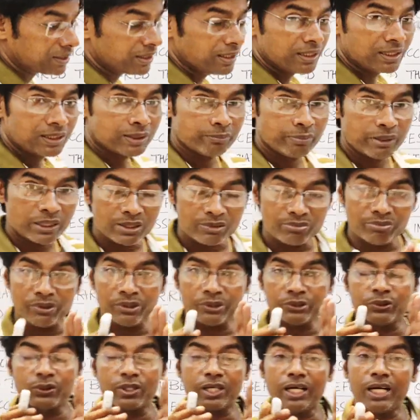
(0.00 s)
says, but
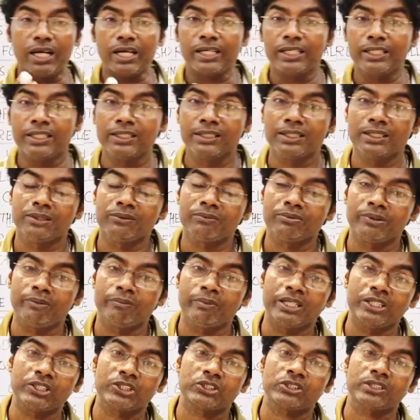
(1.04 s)
for your kind
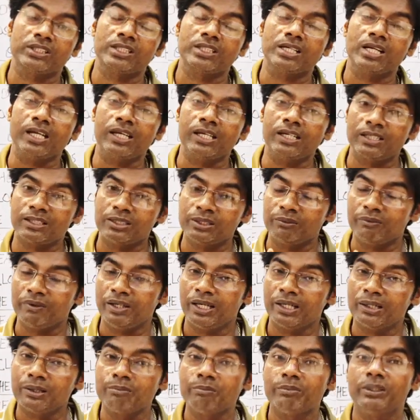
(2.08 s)
information, dear
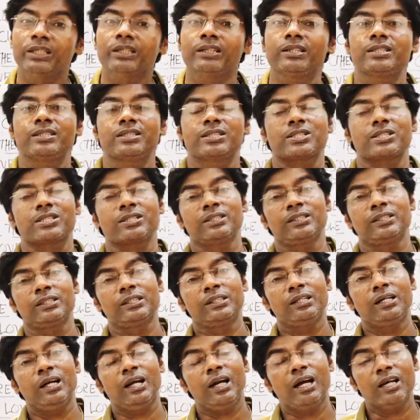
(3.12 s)
divine bird,
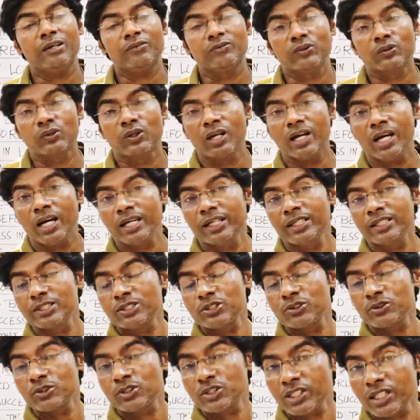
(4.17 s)
I would
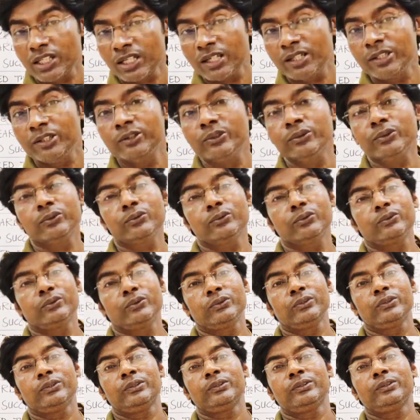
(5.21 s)
like to tell you
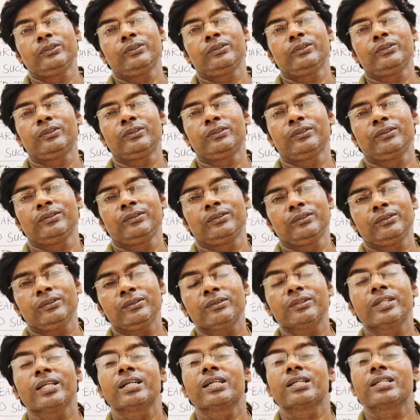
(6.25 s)

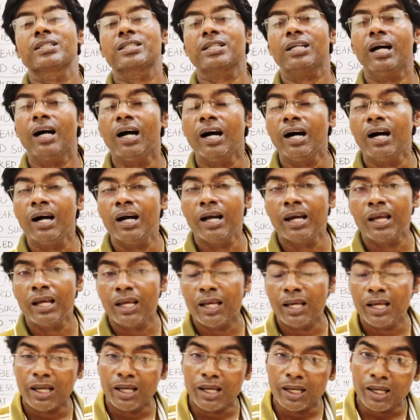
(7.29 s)
that
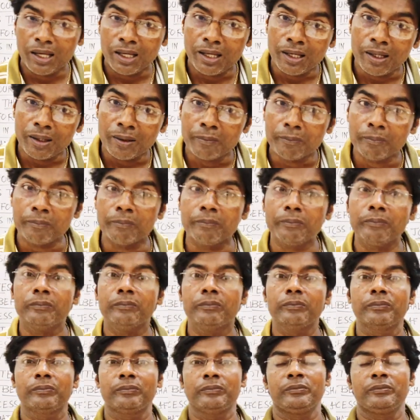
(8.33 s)
I am